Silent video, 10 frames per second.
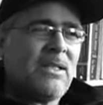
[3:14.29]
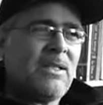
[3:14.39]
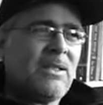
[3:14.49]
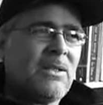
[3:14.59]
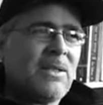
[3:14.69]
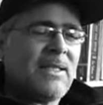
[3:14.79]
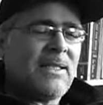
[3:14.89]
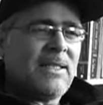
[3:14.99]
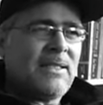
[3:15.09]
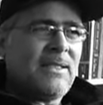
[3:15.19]
You know,
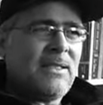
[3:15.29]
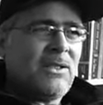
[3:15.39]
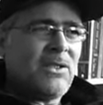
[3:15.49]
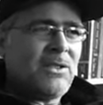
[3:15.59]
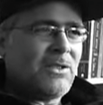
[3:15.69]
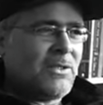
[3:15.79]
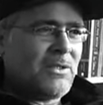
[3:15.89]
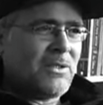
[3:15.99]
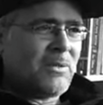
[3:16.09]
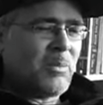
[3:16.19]
I teach
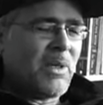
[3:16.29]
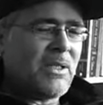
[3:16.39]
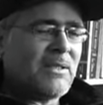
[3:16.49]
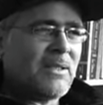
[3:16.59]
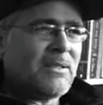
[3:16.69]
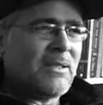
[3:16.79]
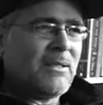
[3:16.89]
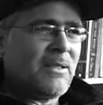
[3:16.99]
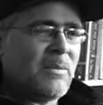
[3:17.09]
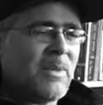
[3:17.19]
politics. I
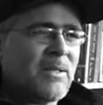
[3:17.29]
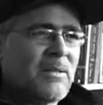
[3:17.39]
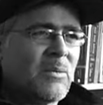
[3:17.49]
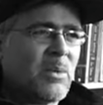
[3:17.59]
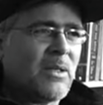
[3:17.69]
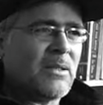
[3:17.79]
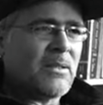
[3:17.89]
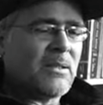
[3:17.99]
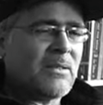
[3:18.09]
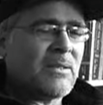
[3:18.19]
teach Mexican
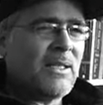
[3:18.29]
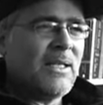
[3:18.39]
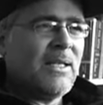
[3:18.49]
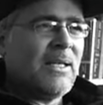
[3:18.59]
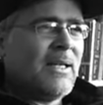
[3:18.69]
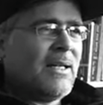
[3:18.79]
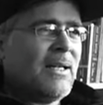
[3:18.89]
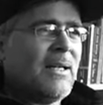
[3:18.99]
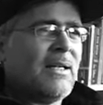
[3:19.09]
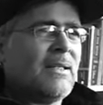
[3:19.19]
politics.
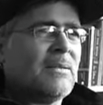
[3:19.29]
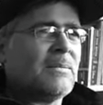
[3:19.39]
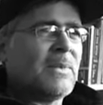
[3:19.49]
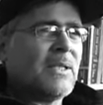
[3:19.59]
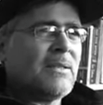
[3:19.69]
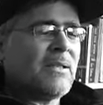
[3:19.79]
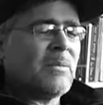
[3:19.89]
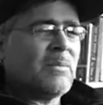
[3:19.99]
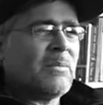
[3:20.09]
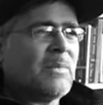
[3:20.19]
I talk
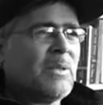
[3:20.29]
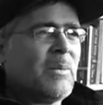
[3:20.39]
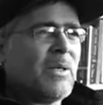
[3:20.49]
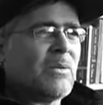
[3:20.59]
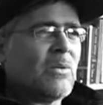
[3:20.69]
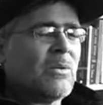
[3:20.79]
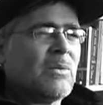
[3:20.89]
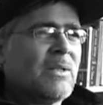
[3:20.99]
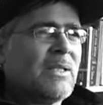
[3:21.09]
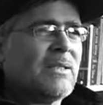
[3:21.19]
about
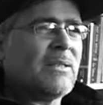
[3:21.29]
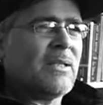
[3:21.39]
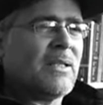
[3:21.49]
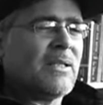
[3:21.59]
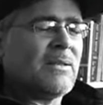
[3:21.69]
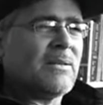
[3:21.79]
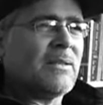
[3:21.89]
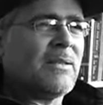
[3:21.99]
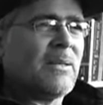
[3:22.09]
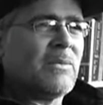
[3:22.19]
horrible things in class all the
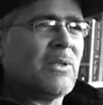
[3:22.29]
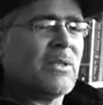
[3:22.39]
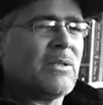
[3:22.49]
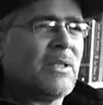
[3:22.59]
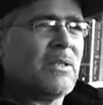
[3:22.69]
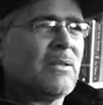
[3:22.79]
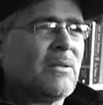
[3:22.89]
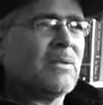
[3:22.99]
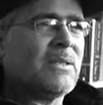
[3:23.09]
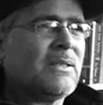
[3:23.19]
time, drug trade, and
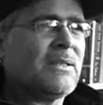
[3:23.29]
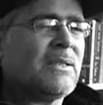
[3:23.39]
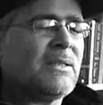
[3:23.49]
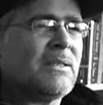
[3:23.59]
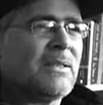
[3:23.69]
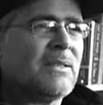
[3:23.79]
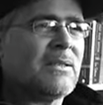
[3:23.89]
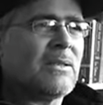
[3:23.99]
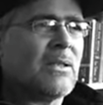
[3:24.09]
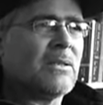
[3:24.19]
all this
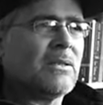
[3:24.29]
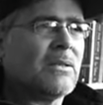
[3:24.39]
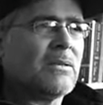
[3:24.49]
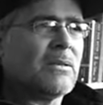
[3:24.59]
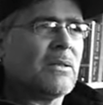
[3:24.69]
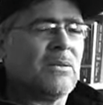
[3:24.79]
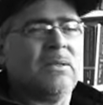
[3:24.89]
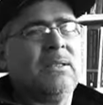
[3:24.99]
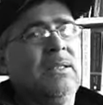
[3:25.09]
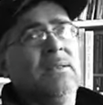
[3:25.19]
is a college
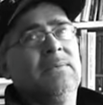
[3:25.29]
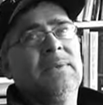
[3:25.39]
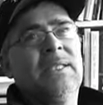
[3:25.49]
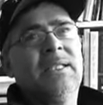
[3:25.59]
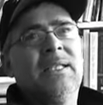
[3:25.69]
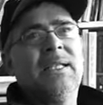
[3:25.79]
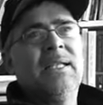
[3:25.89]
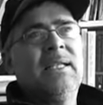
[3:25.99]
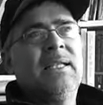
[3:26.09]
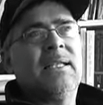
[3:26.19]
closing down,
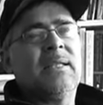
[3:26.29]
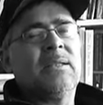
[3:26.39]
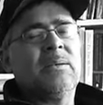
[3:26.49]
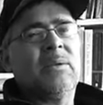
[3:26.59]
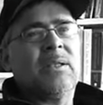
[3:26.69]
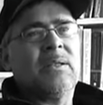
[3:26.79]
and